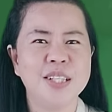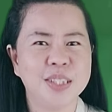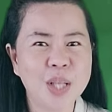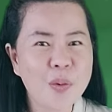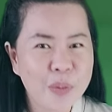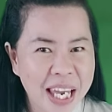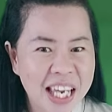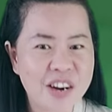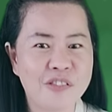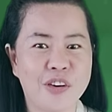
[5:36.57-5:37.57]
so we
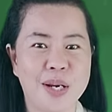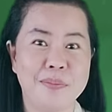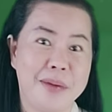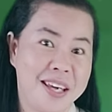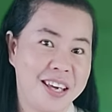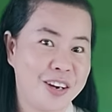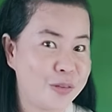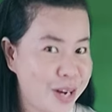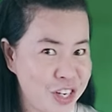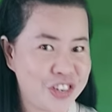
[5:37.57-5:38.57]
can avoid making
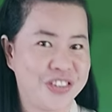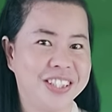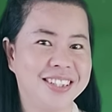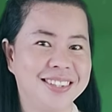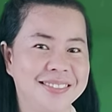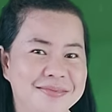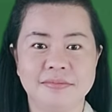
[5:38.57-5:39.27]
erasures.